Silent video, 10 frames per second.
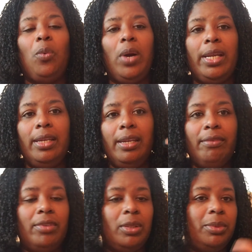white
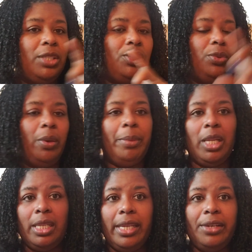envelopes that you would
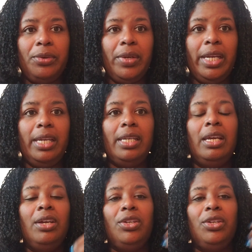mail a letter in.